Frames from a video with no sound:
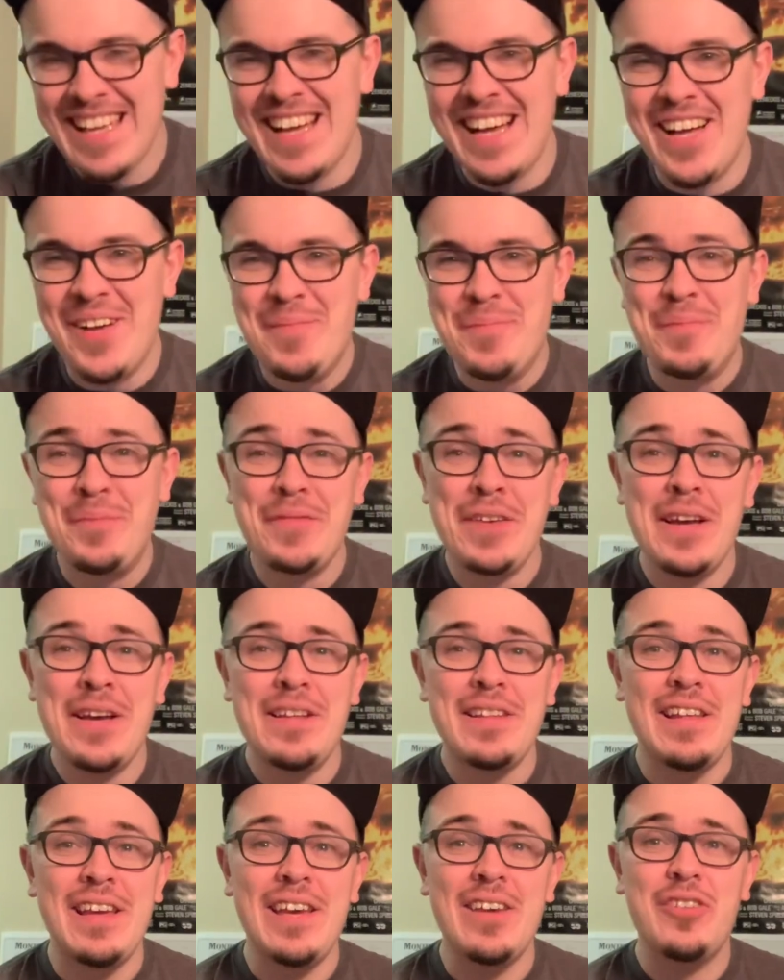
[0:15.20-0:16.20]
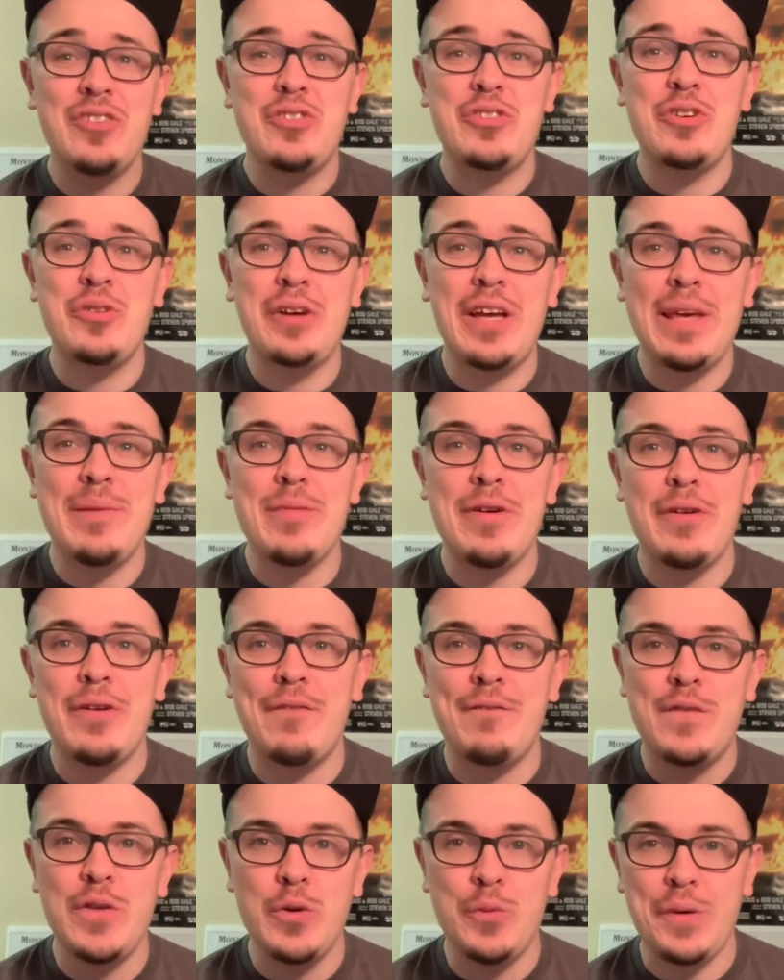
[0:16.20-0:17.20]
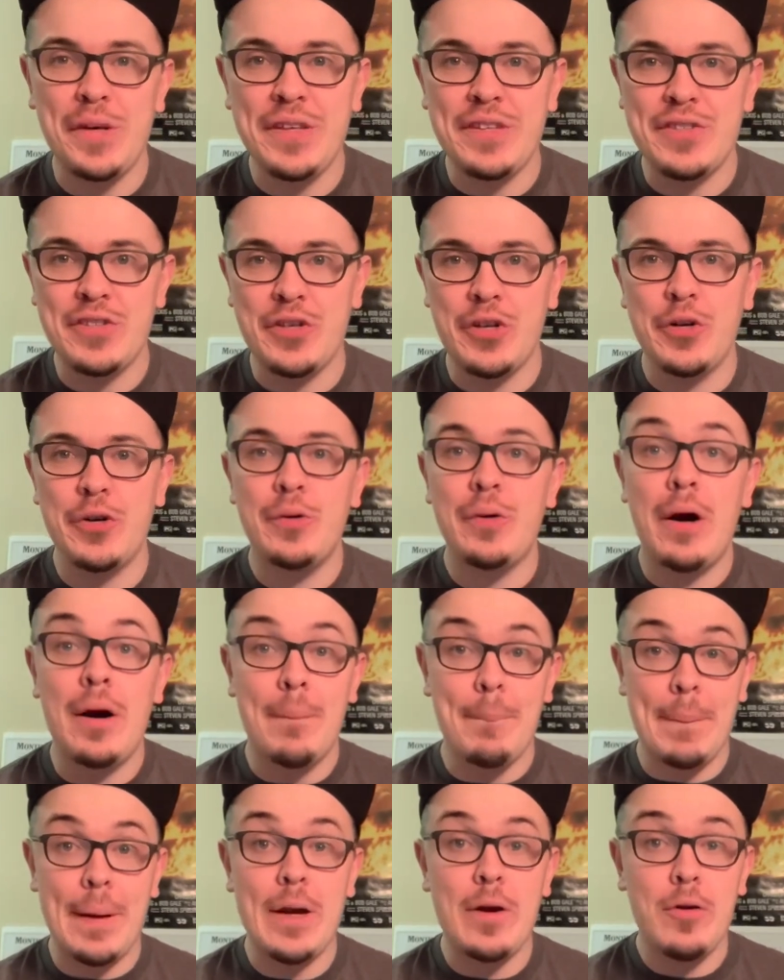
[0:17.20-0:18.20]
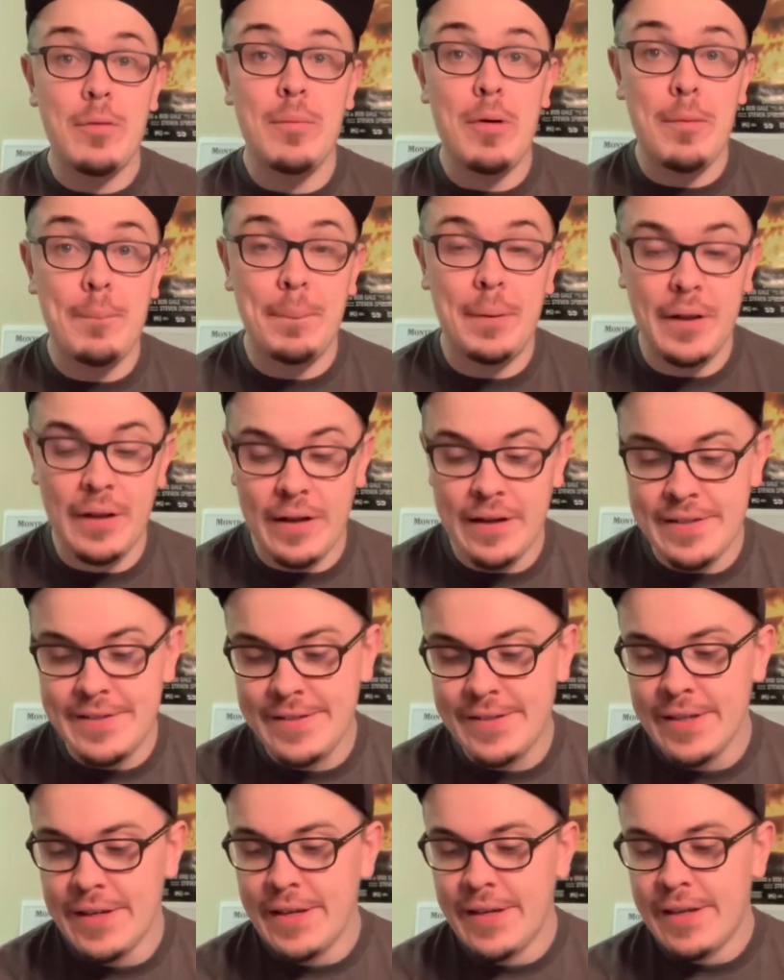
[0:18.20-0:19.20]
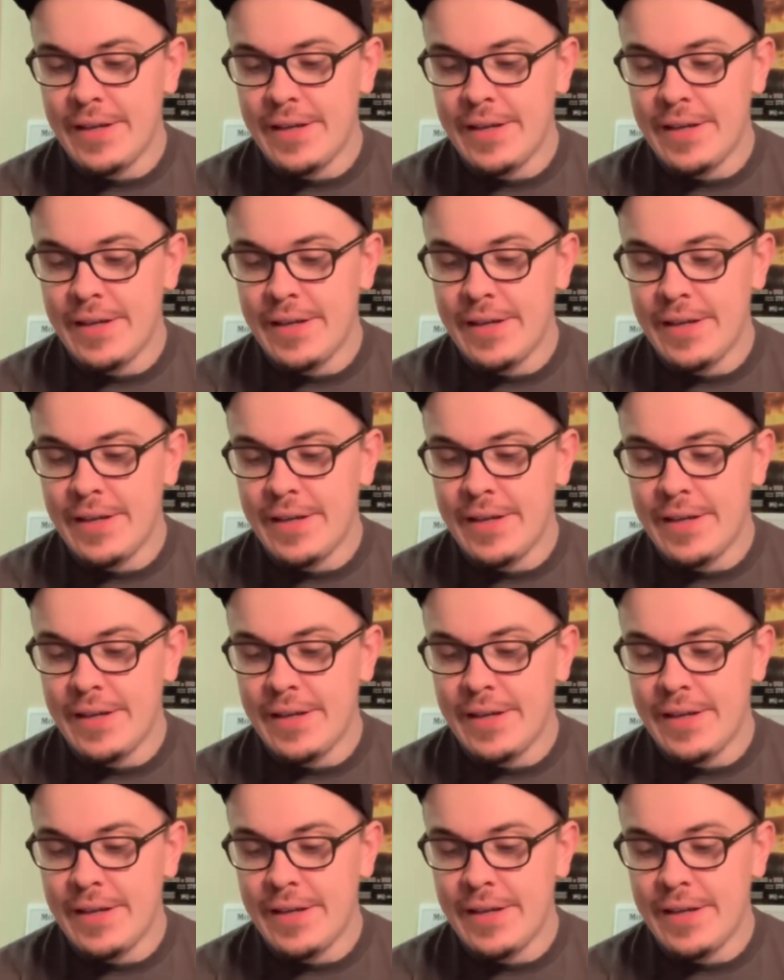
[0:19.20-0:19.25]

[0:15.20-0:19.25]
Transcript: um, the Halo show came out a few weeks ago on Paramount Plus.